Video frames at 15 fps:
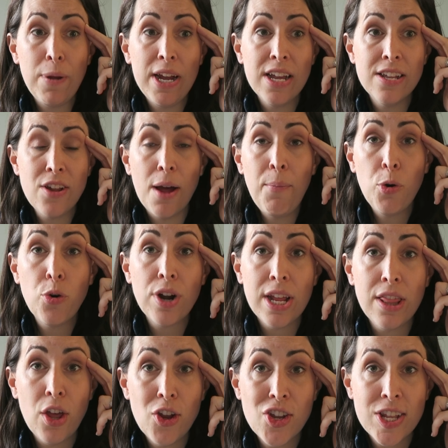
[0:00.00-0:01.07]
because I'm
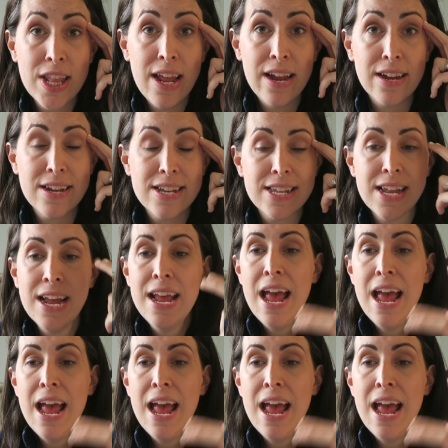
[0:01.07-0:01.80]
already those things.